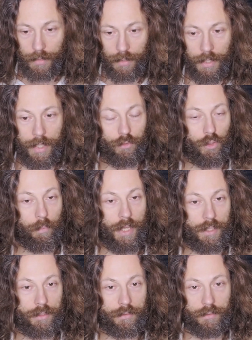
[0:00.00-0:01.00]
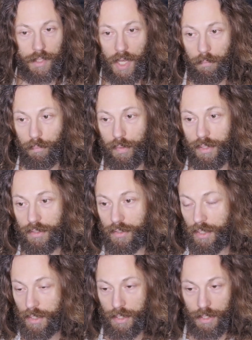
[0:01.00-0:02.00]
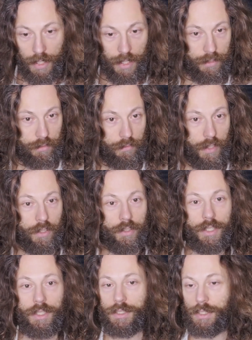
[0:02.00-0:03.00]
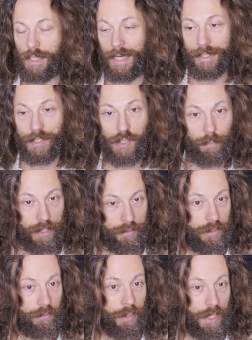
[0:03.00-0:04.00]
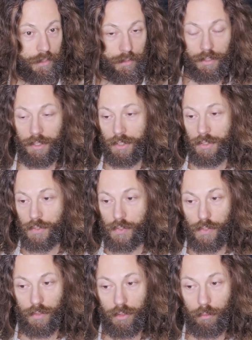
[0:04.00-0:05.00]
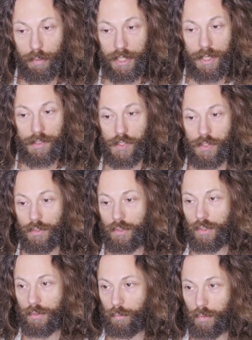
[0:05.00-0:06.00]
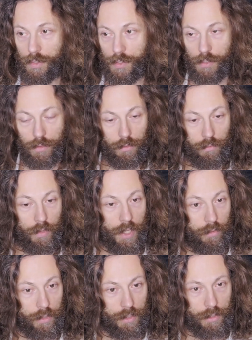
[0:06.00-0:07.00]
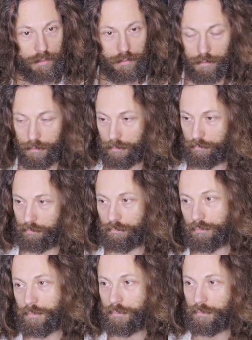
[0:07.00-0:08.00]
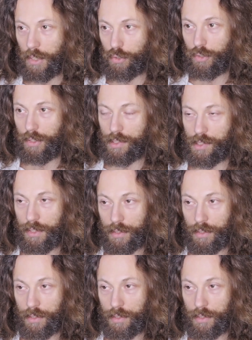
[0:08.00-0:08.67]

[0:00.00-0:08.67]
and to make it appear in a very unexpected manner. So Picasso was very, how should I say,